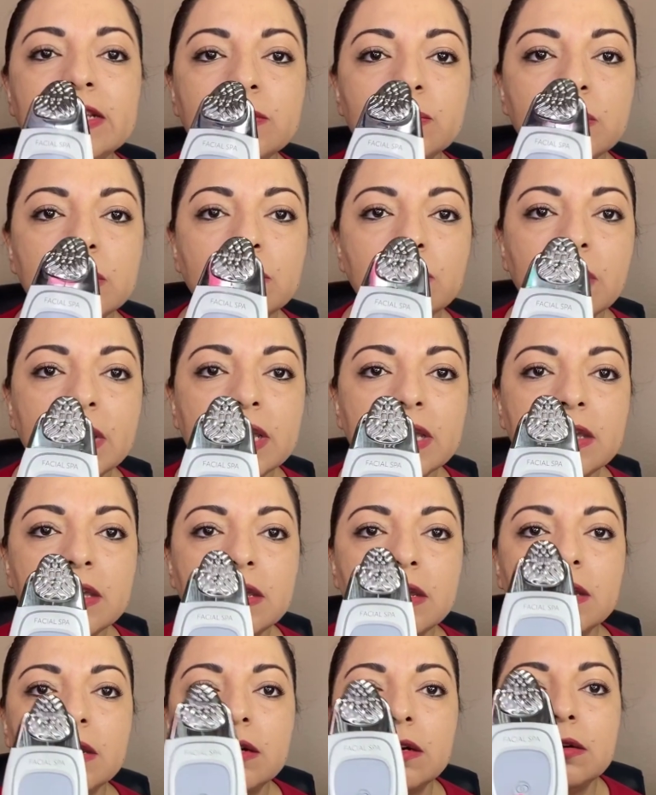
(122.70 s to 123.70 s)
one right
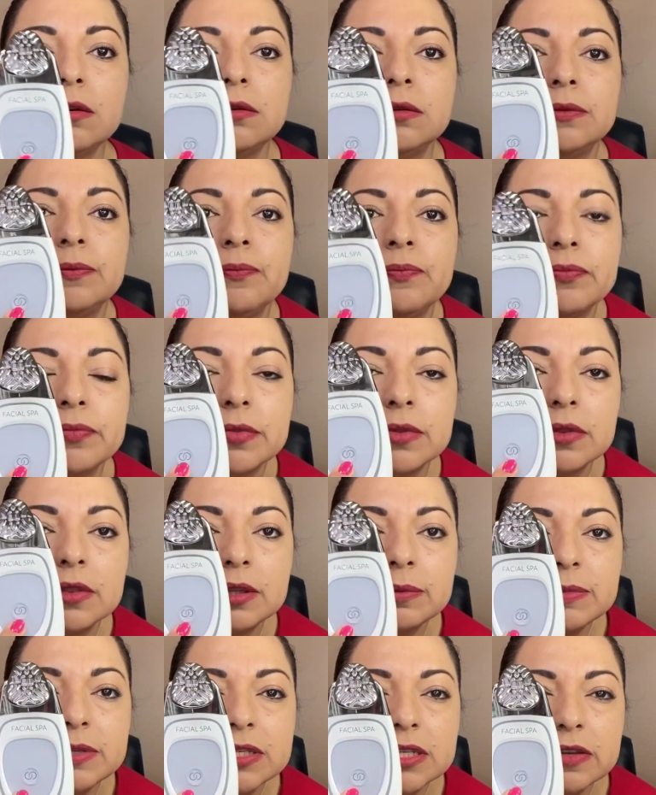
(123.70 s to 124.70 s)
here, let
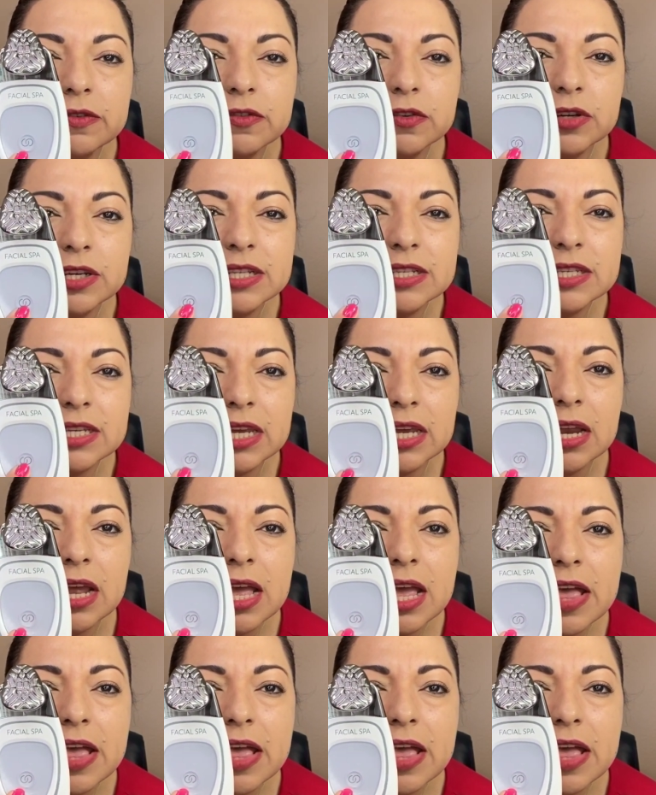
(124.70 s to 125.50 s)
me see if you can see it.